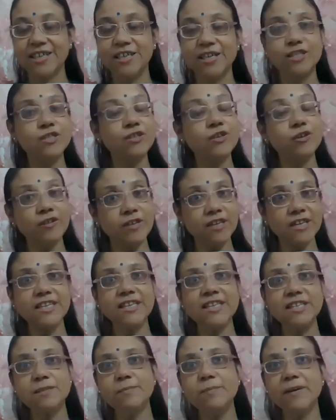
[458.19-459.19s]
So
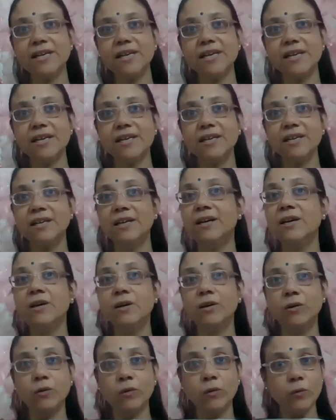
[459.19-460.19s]
really speaking,
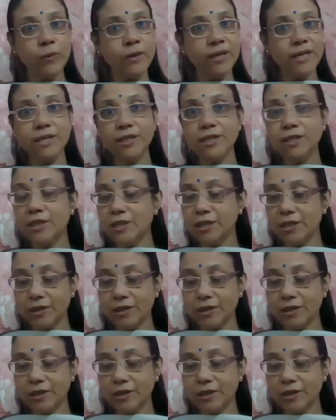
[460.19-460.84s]
we